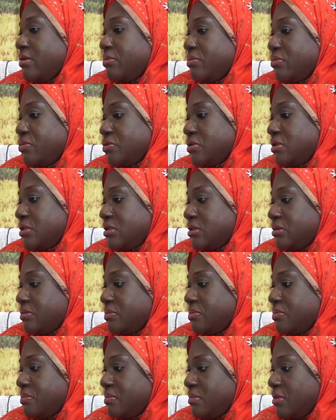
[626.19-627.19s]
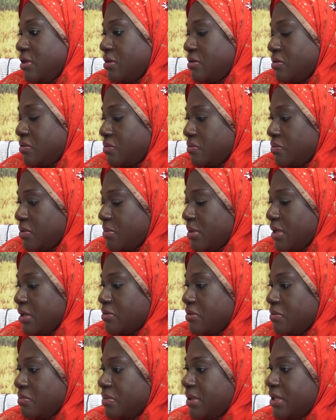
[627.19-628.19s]
most you know, women
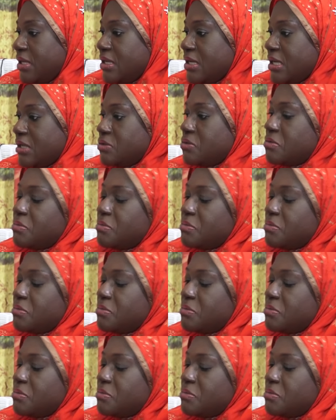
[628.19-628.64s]
complain that,